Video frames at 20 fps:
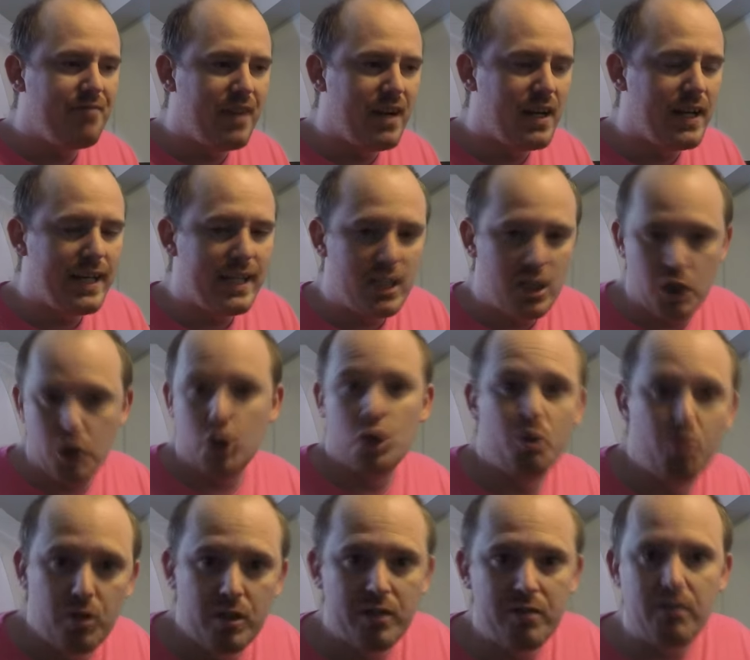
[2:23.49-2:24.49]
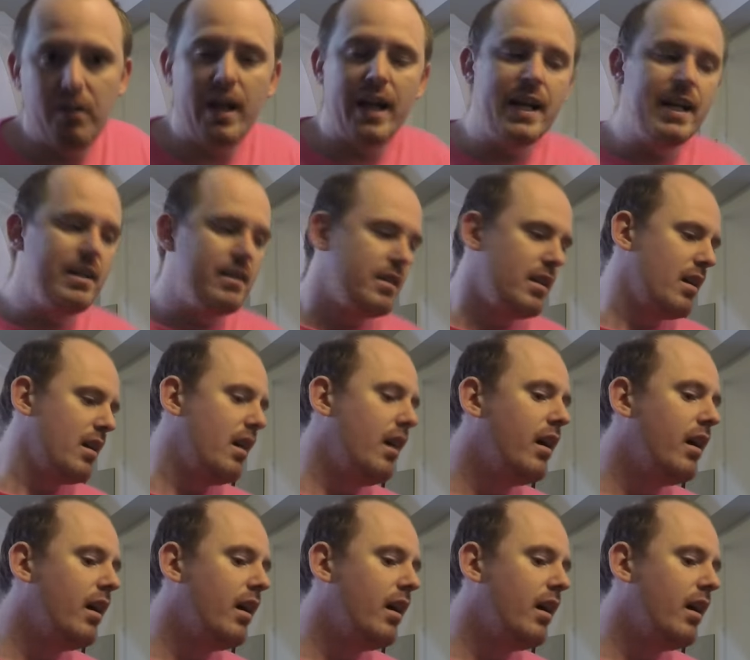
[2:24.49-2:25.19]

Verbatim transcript: very diluted rate.